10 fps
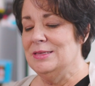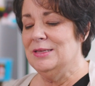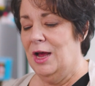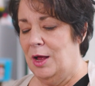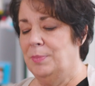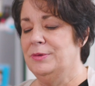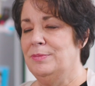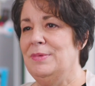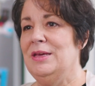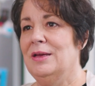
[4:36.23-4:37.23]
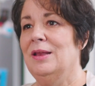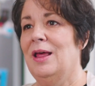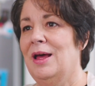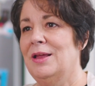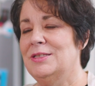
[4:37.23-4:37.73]
it's helped me a
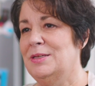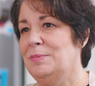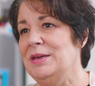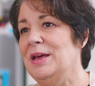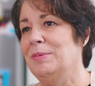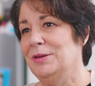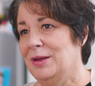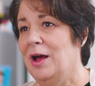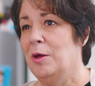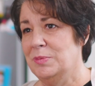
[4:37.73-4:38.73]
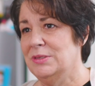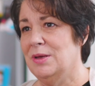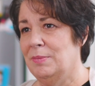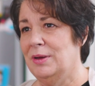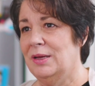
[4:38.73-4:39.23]
lot to be able to help
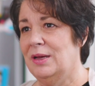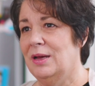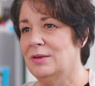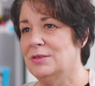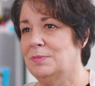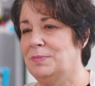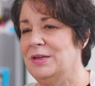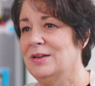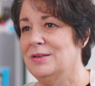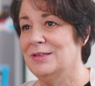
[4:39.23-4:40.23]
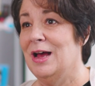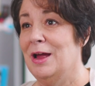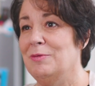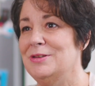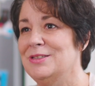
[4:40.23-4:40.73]
somebody else because
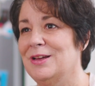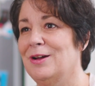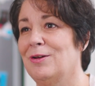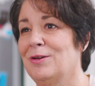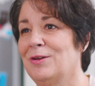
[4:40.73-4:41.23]
I was there.